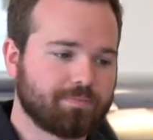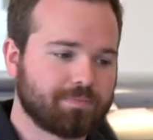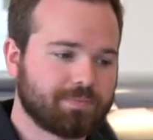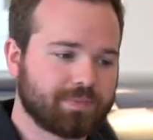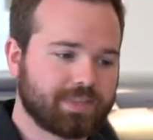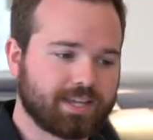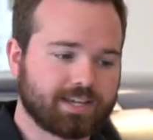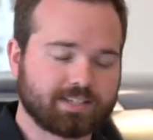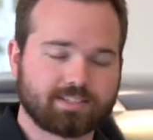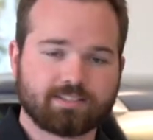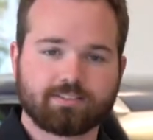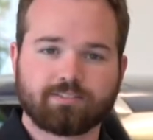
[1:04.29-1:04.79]

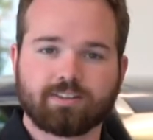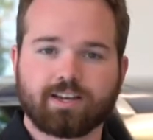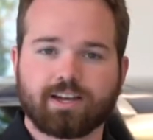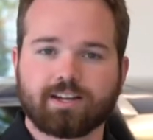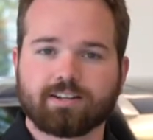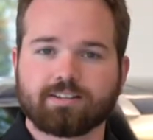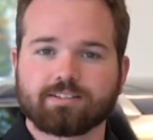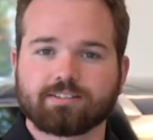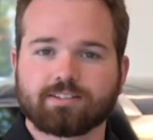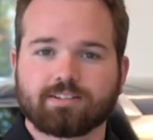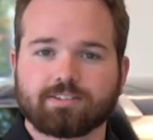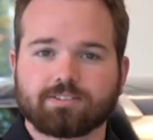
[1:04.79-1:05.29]
Next to that
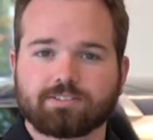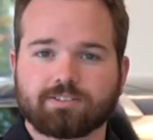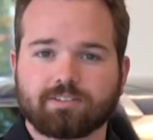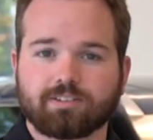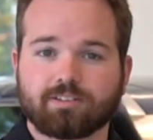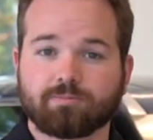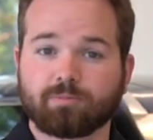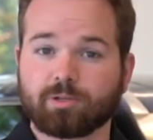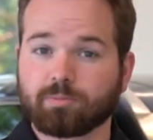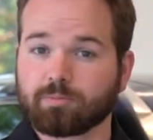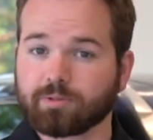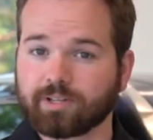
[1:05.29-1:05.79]
is also
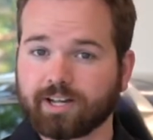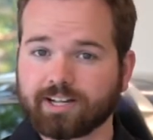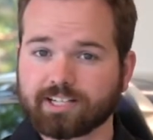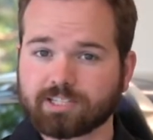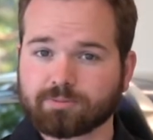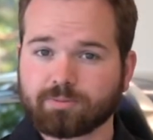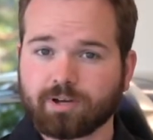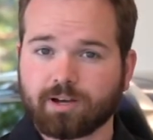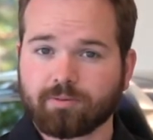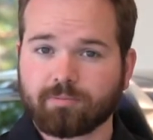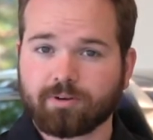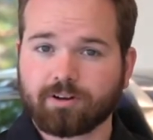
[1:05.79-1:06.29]
going to be blind
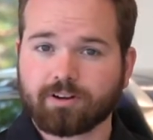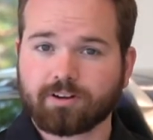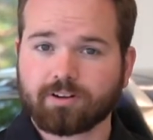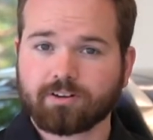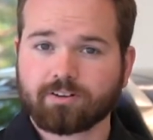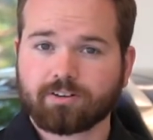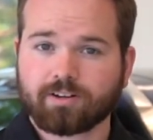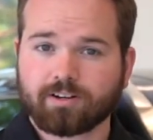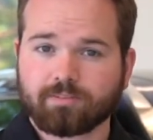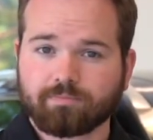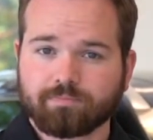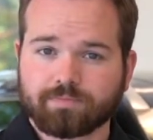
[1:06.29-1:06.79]
spot monitoring.